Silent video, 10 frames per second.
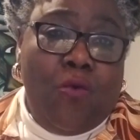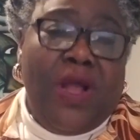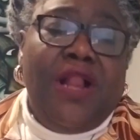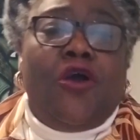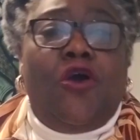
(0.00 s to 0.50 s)

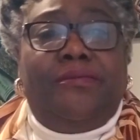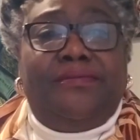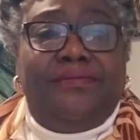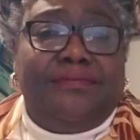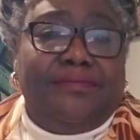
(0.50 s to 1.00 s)

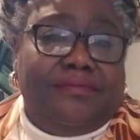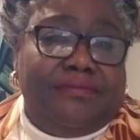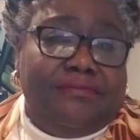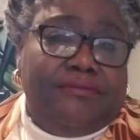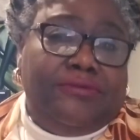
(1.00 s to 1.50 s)
Welcome
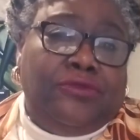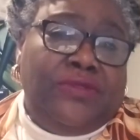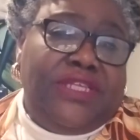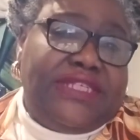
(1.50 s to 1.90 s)
to the